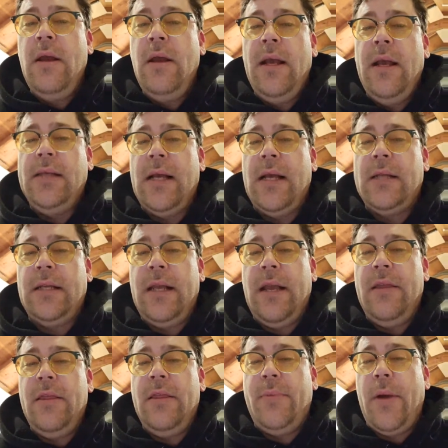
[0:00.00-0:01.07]
is actually
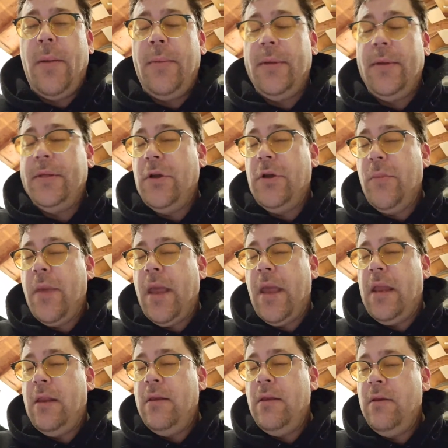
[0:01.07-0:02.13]
in the public domain,